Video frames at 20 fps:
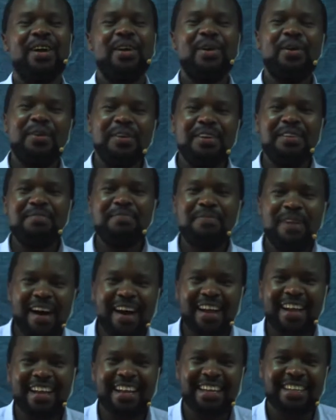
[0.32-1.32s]
Good
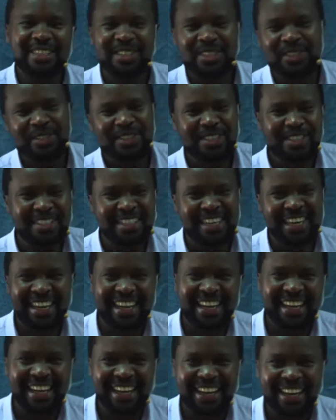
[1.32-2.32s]
morning,
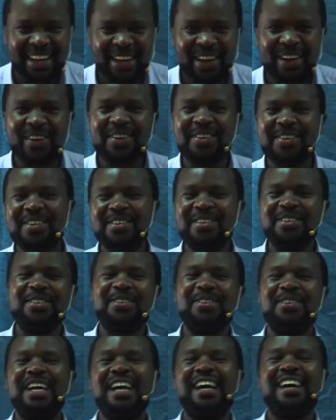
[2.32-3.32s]
children.
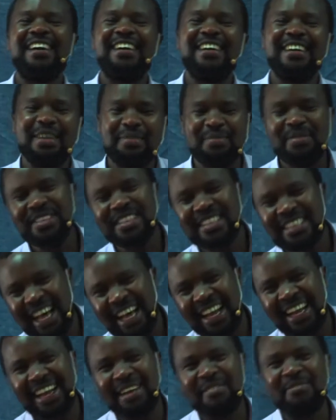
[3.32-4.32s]
Oh, karibu
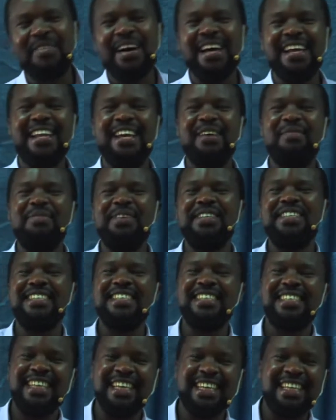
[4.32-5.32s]
sana. My name is
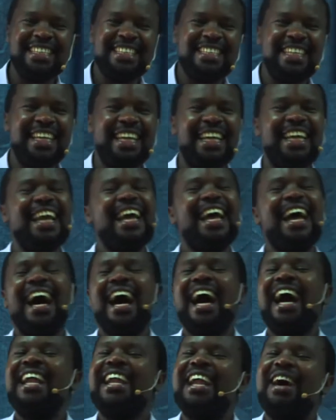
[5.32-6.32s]
Kingsley,
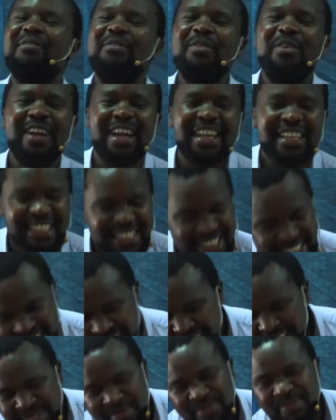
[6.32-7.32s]
and I'm going to
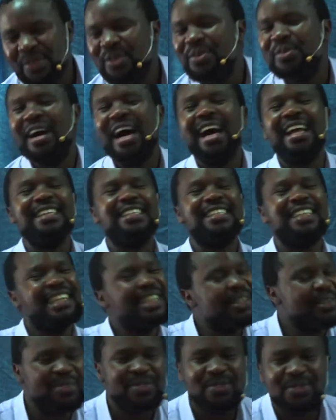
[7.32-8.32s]
help you and
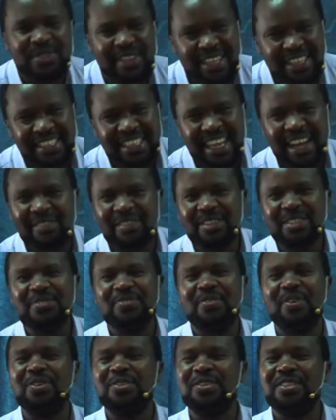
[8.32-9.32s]
take you through the service
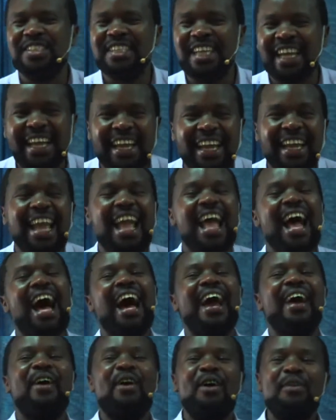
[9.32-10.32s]
for today.
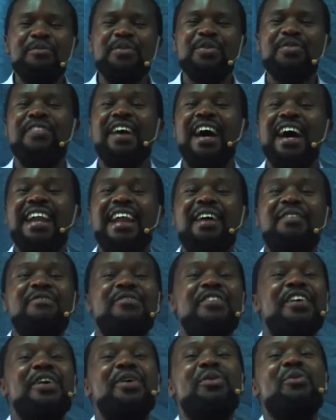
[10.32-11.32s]
I hope you've had a
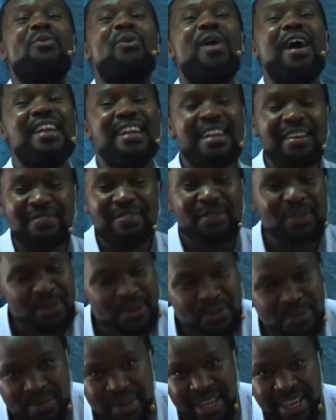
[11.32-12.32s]
very wonderful
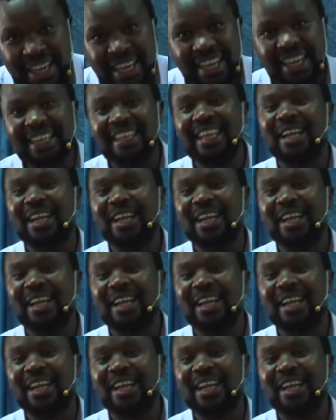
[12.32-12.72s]
week.